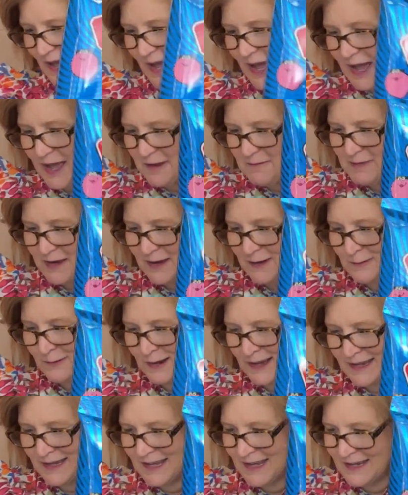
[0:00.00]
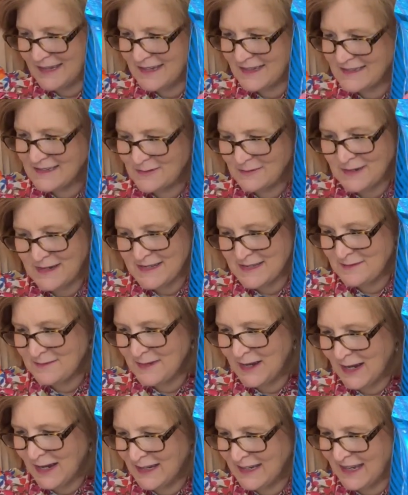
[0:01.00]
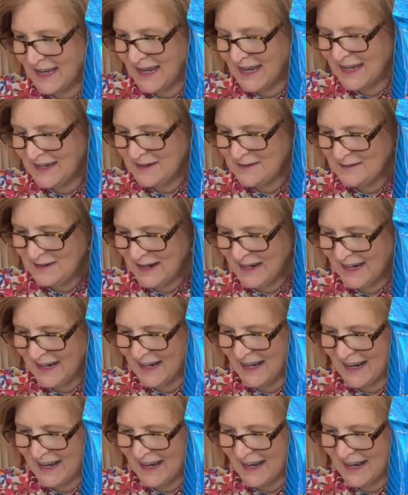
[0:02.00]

I mean, what kid doesn't want some cotton candy, right?